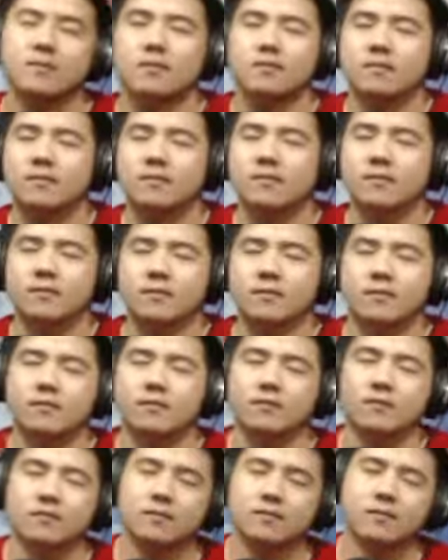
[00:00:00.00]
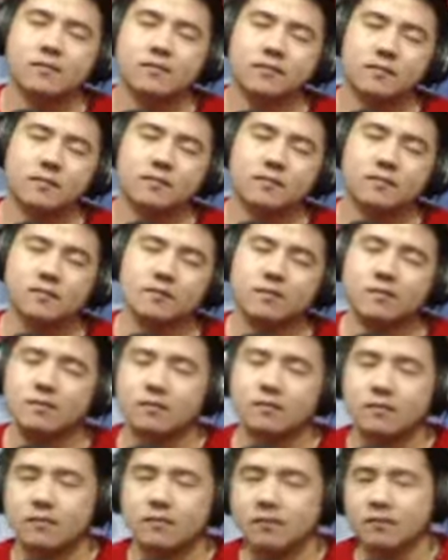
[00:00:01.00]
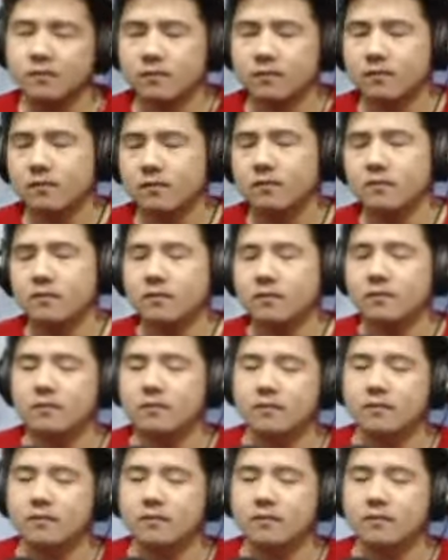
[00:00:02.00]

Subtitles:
(not speaking)